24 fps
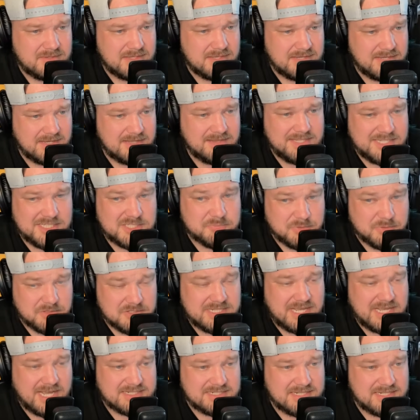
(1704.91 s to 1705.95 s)
in these
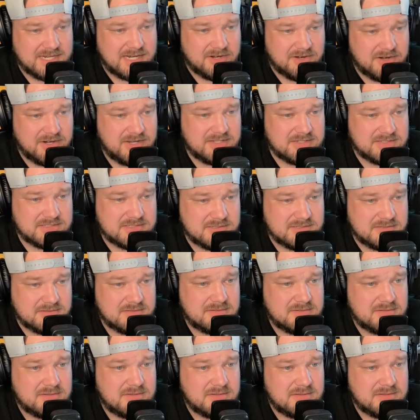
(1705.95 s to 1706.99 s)
protected areas
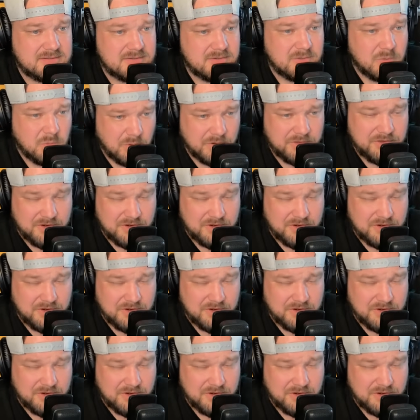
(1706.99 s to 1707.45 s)
where